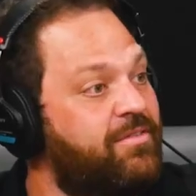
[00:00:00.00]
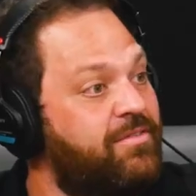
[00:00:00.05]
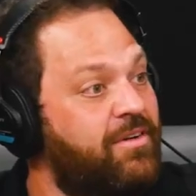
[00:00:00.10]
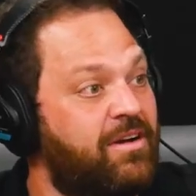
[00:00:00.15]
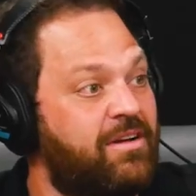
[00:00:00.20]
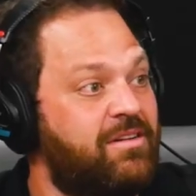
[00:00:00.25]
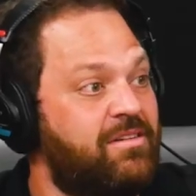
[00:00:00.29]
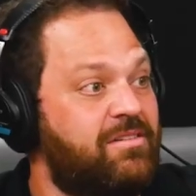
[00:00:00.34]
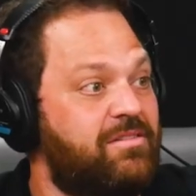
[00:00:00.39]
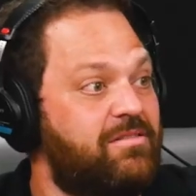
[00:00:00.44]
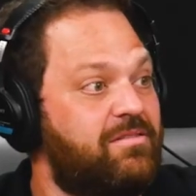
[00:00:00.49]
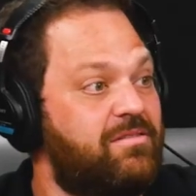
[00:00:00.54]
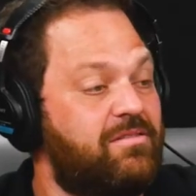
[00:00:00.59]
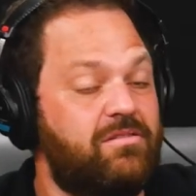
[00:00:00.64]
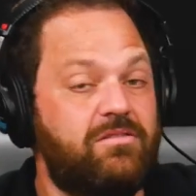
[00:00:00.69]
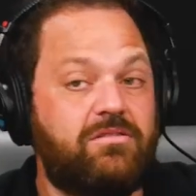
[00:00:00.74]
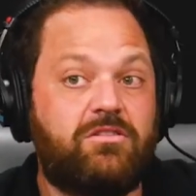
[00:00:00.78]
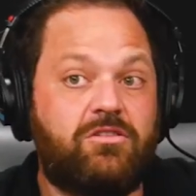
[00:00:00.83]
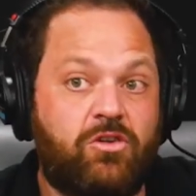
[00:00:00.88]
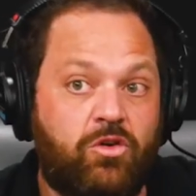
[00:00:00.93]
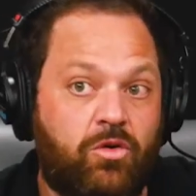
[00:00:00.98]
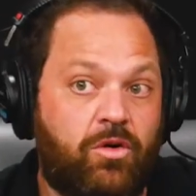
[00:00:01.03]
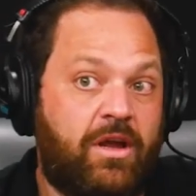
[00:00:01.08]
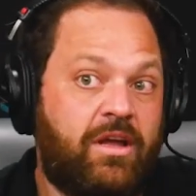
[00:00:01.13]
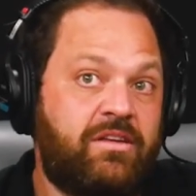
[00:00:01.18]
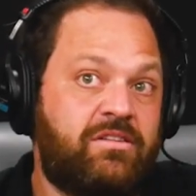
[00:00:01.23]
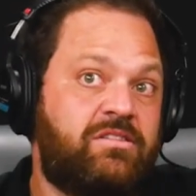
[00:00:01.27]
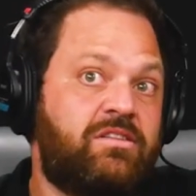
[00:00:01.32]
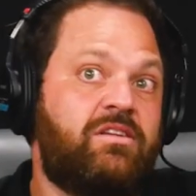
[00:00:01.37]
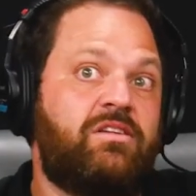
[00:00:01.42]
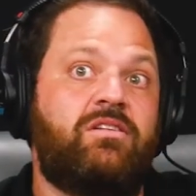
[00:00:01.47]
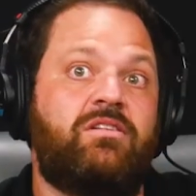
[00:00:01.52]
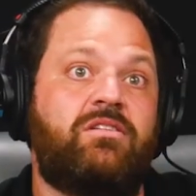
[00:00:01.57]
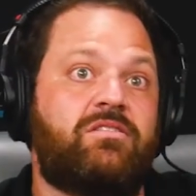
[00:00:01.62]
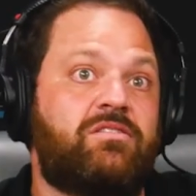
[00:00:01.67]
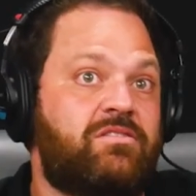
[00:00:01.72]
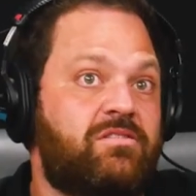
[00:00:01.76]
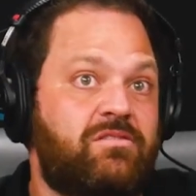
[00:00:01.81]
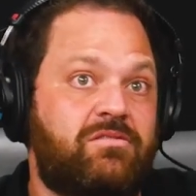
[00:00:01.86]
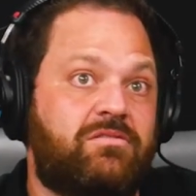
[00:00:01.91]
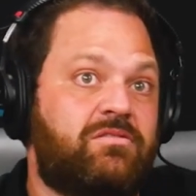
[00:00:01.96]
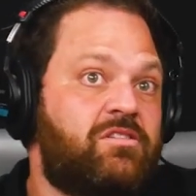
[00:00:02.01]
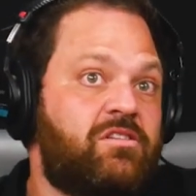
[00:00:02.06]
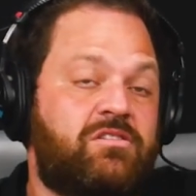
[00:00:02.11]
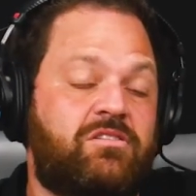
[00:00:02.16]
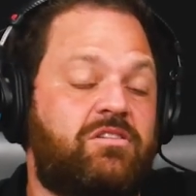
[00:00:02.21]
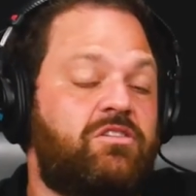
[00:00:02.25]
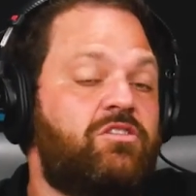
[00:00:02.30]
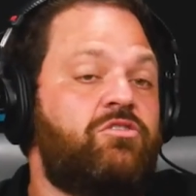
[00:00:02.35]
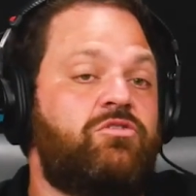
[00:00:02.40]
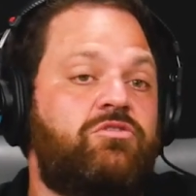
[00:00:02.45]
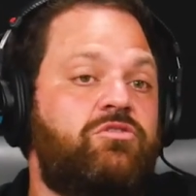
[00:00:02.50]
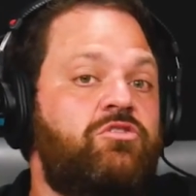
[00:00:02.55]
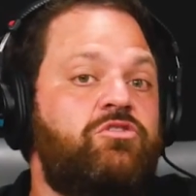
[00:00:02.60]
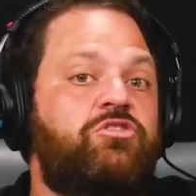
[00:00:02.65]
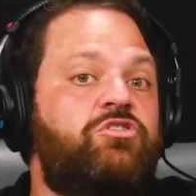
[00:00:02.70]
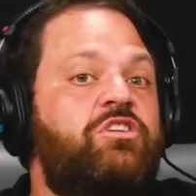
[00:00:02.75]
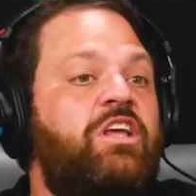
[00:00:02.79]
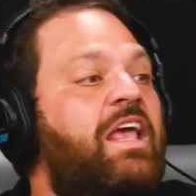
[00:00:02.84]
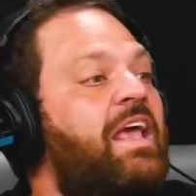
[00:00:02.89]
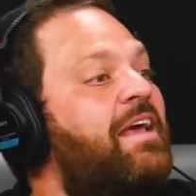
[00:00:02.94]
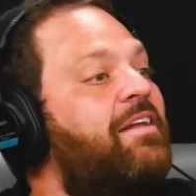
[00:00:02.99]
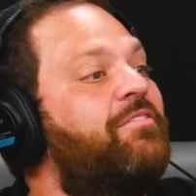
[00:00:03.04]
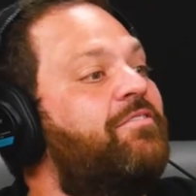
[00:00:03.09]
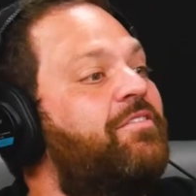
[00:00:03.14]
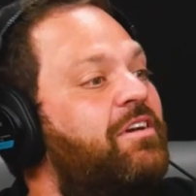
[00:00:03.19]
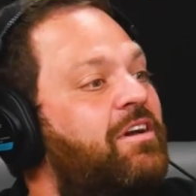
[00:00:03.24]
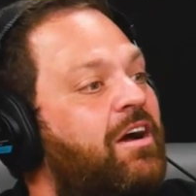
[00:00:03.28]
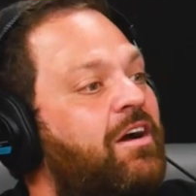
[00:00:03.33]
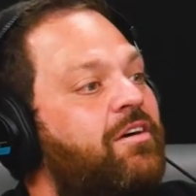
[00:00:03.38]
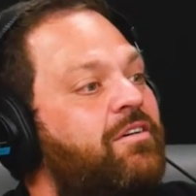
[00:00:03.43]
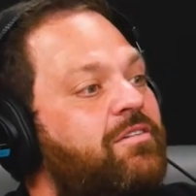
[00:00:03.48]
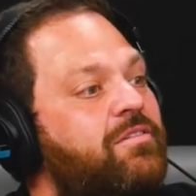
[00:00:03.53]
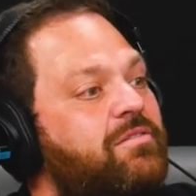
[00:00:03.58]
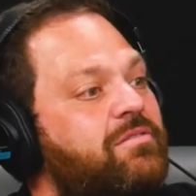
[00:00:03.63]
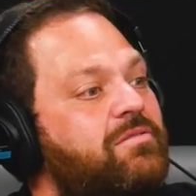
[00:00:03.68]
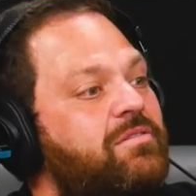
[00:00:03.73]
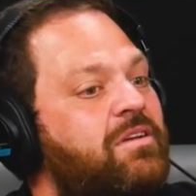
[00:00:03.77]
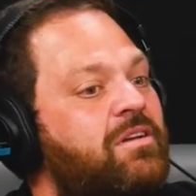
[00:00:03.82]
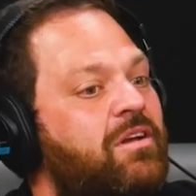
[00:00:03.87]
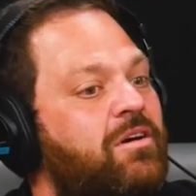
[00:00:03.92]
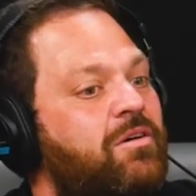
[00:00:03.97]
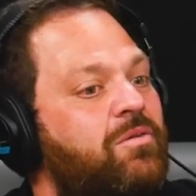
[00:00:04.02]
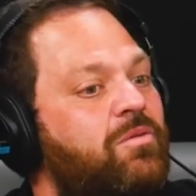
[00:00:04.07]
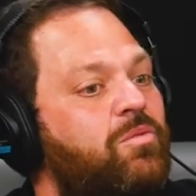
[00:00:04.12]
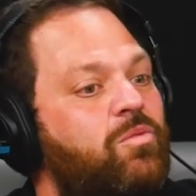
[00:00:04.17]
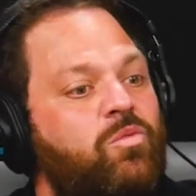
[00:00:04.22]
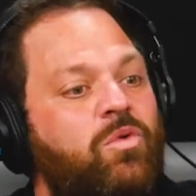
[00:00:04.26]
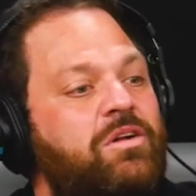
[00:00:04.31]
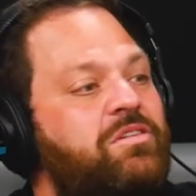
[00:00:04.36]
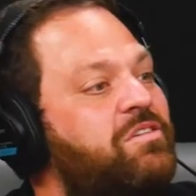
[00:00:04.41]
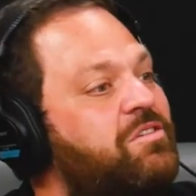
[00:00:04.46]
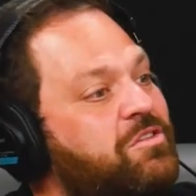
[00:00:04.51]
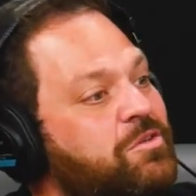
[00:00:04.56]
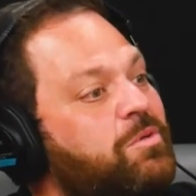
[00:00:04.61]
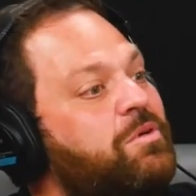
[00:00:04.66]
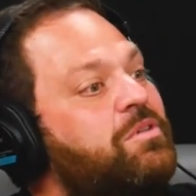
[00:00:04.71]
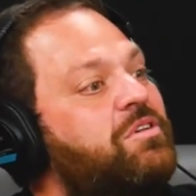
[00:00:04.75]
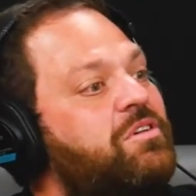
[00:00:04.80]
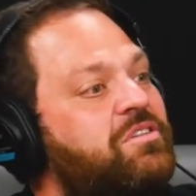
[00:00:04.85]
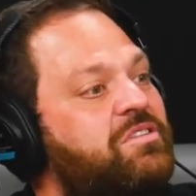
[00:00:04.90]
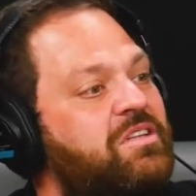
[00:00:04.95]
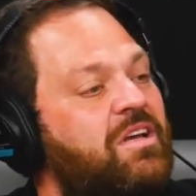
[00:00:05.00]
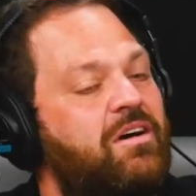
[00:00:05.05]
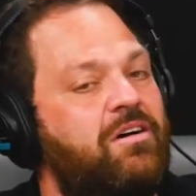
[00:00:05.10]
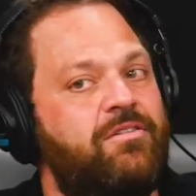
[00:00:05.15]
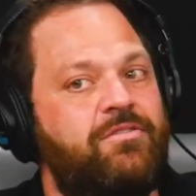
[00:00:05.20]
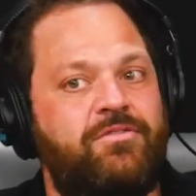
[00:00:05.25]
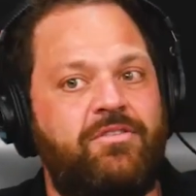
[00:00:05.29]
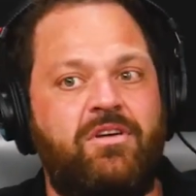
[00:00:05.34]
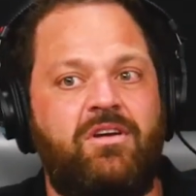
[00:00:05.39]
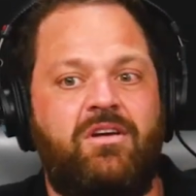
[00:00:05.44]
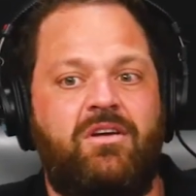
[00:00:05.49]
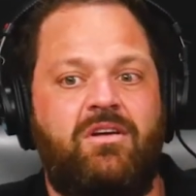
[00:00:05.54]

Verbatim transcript: fucking crazy. Just, you, you just can't figure out, you know, what to do with yourself.